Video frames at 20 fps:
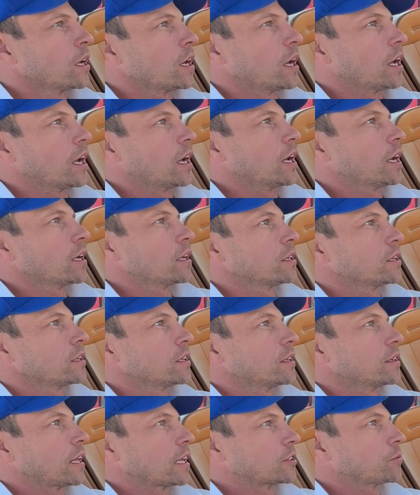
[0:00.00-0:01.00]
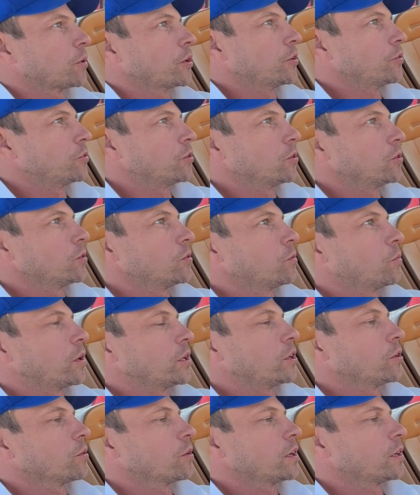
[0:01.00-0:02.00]
And that's what you do when
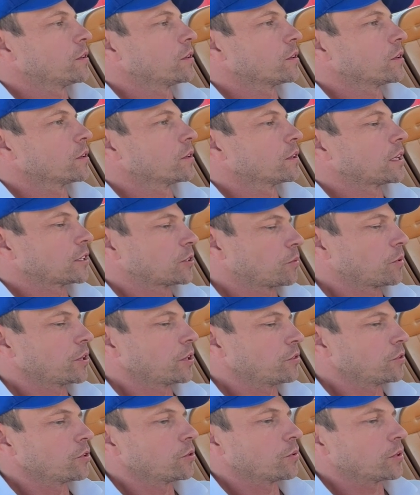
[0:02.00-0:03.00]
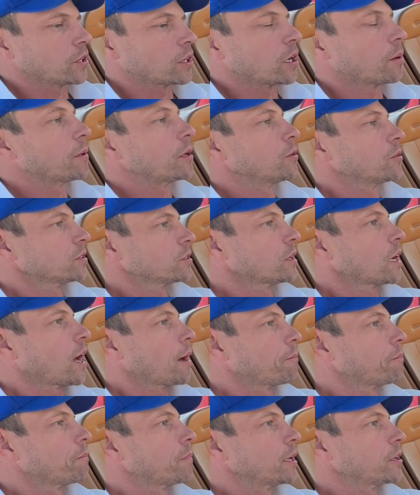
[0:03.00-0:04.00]
you're either, that's what you do when you're coming to a stop,
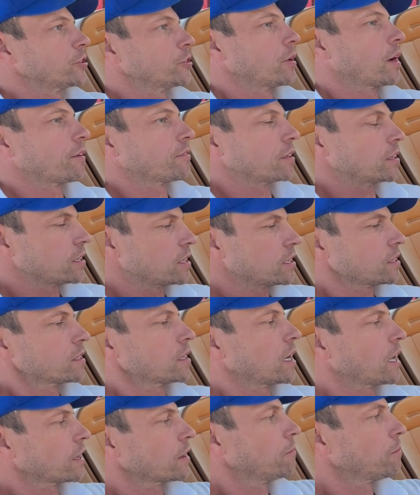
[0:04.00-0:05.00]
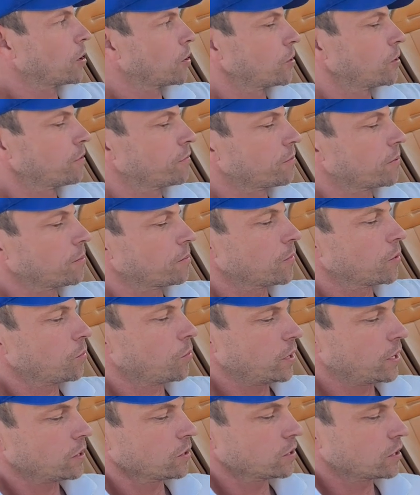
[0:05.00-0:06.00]
because you have to disconnect the motor from the
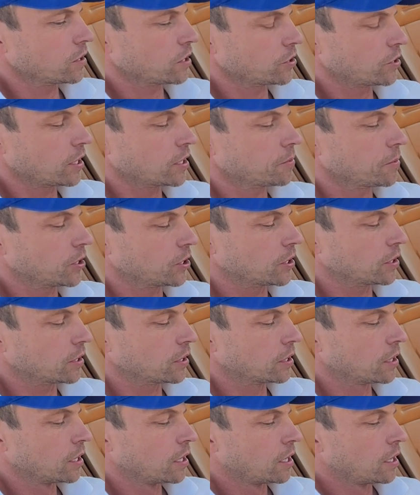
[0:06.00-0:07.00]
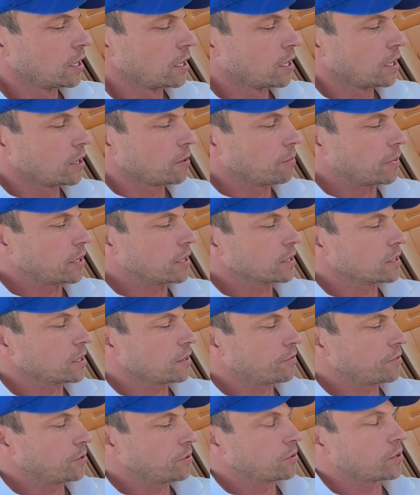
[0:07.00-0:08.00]
wheels and the transmission. Because
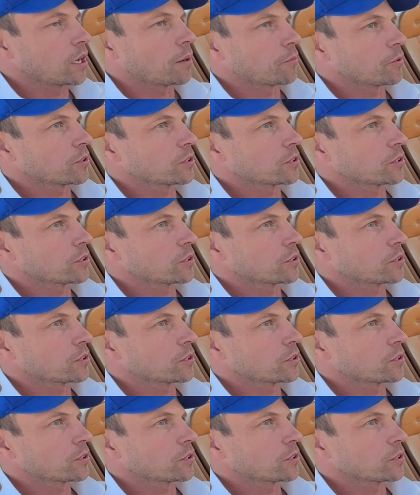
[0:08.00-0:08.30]
if you come to a